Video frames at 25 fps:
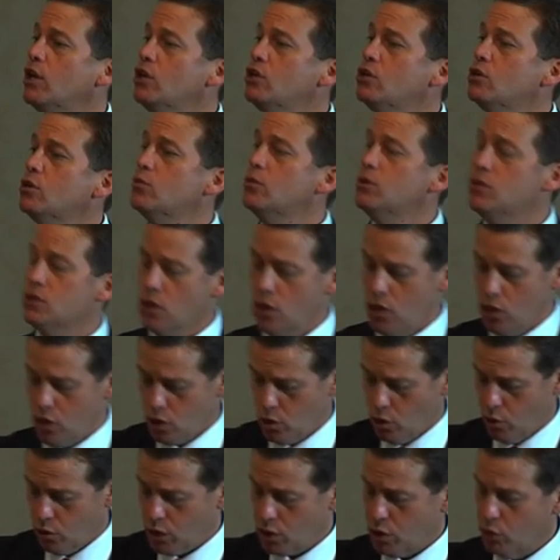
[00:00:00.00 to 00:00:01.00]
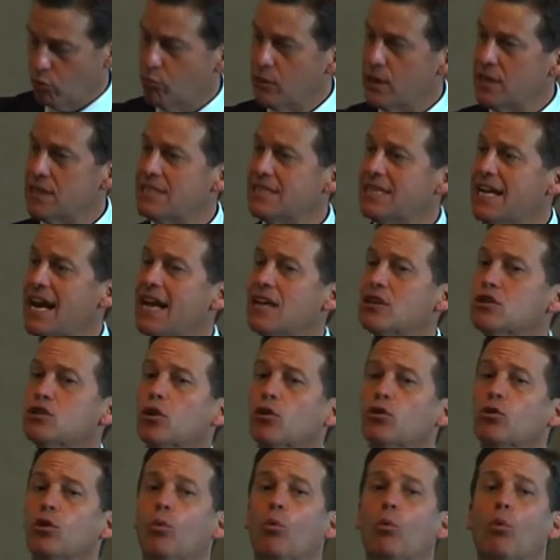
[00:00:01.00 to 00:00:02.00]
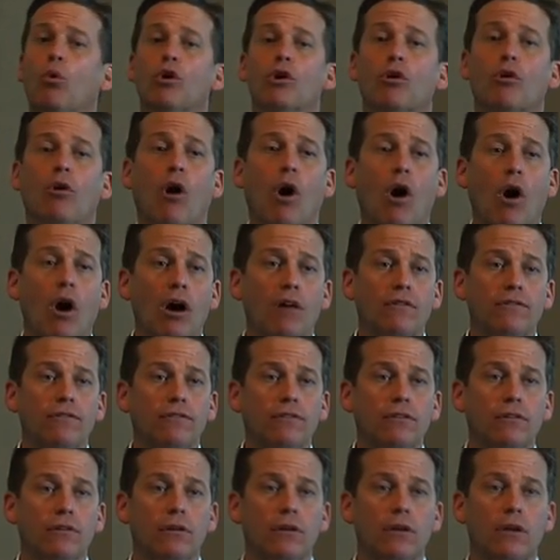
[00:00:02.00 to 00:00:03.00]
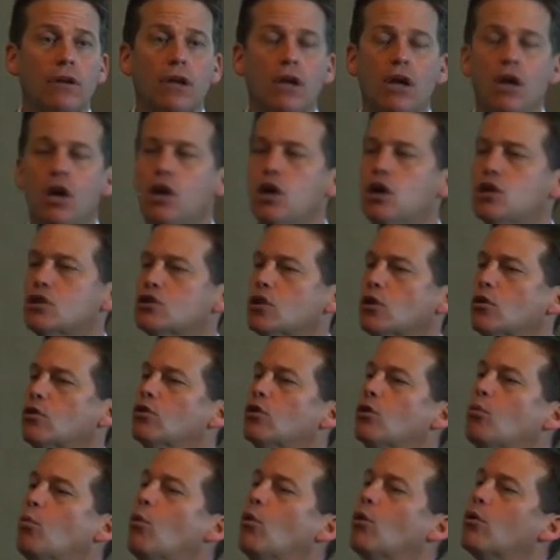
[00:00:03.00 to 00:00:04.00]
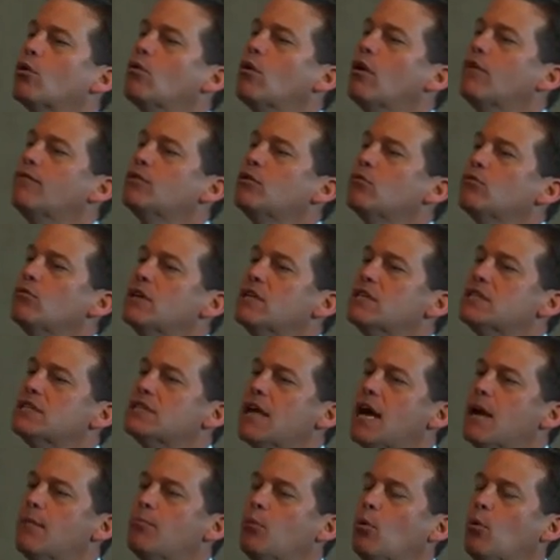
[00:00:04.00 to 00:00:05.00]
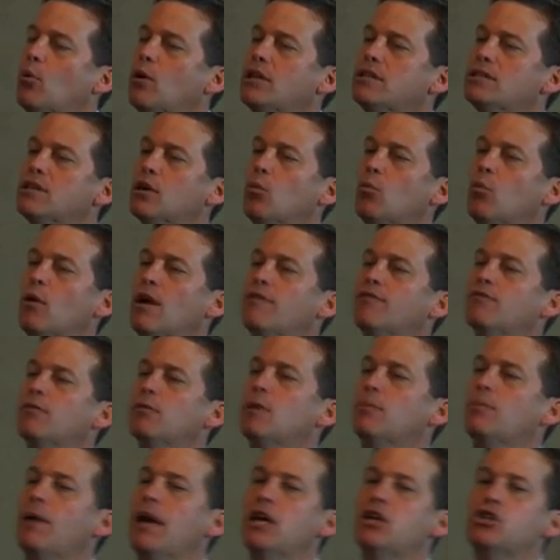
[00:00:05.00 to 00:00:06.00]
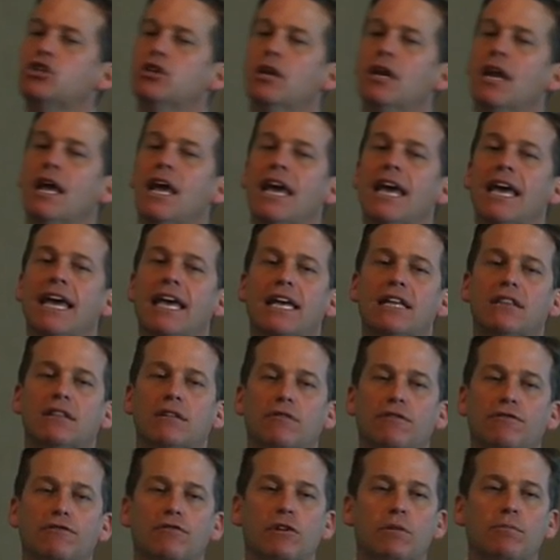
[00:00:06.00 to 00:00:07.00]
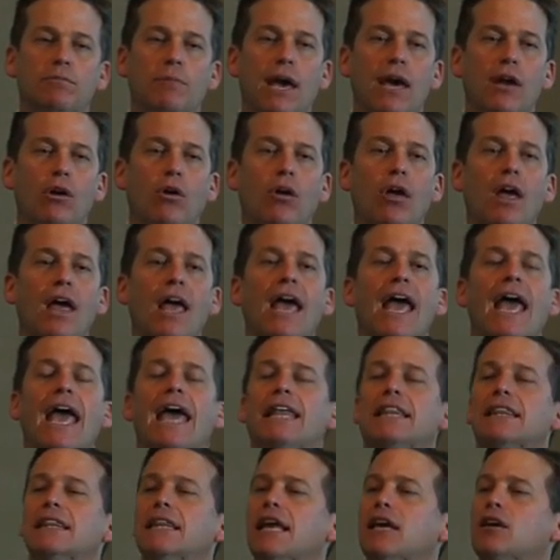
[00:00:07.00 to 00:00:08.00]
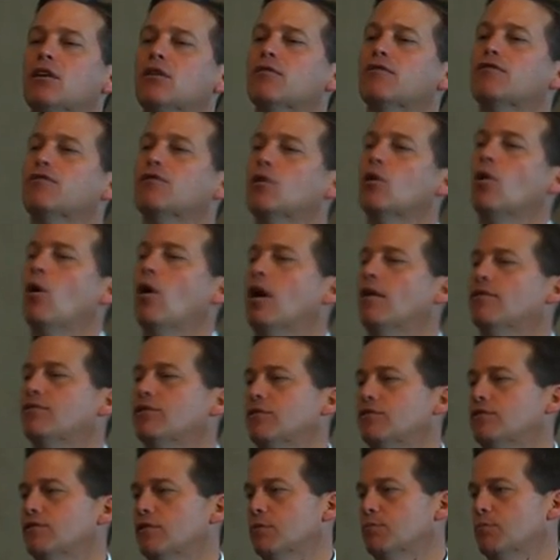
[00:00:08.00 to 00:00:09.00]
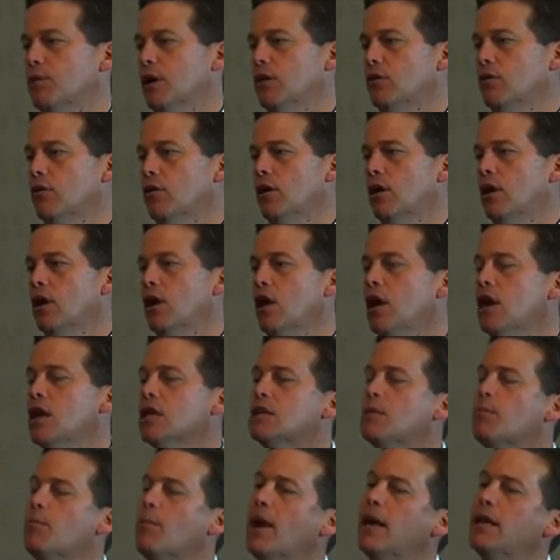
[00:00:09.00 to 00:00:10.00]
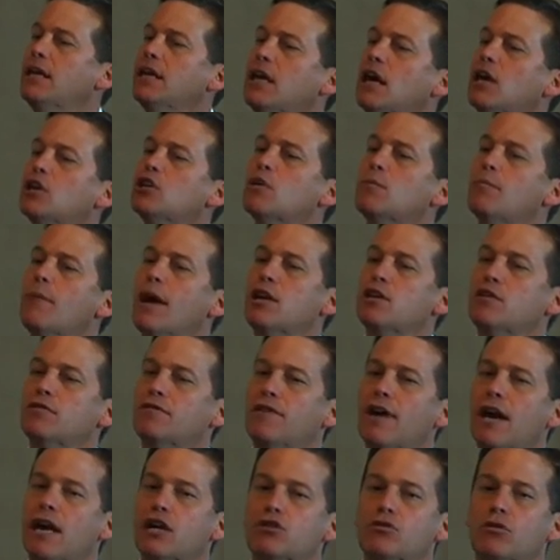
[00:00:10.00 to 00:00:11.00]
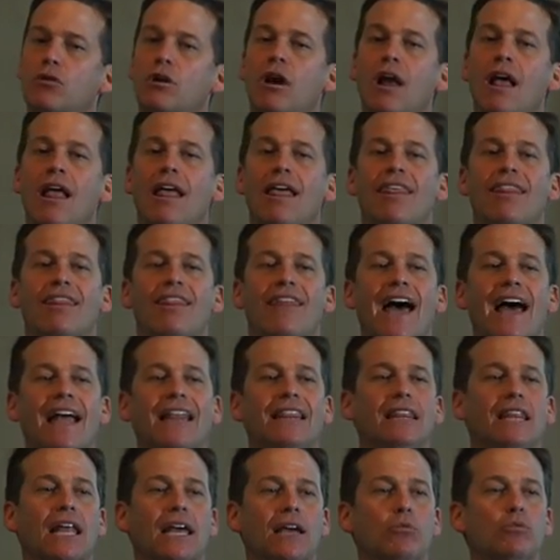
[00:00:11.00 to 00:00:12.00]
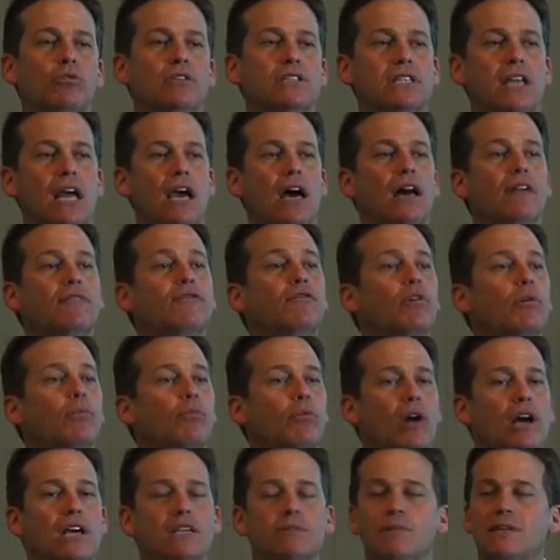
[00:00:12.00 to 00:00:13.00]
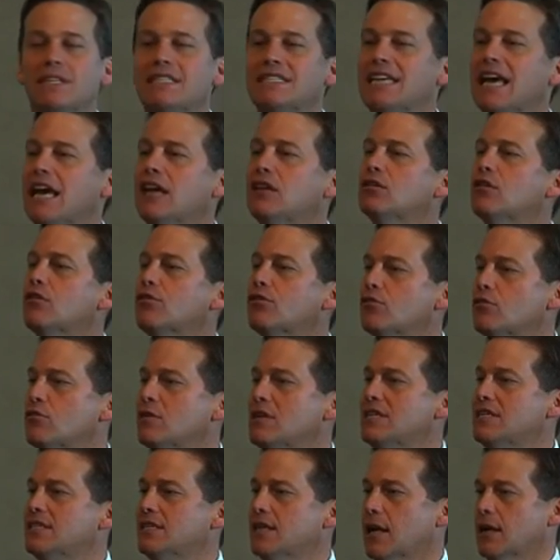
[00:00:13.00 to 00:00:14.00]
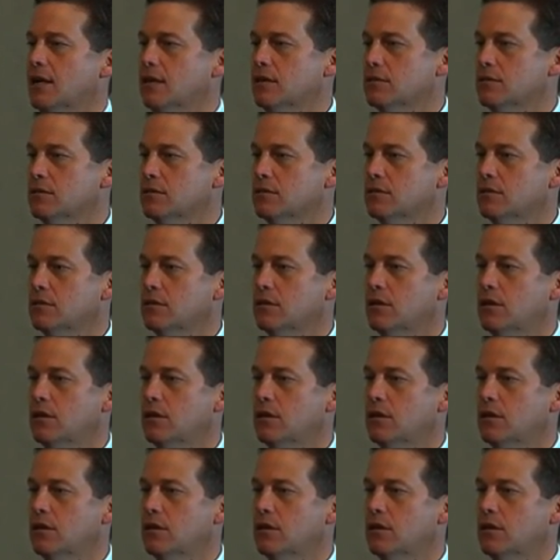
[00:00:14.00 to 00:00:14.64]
you to do is go to your rheostat and turn the water off. Turn the water off your rheostat, point it away from the patient, hit the foot pedal, and let your foot off the foot pedal. Depending on your manufacturer, that light will stay on for approximately 10 to 30 seconds.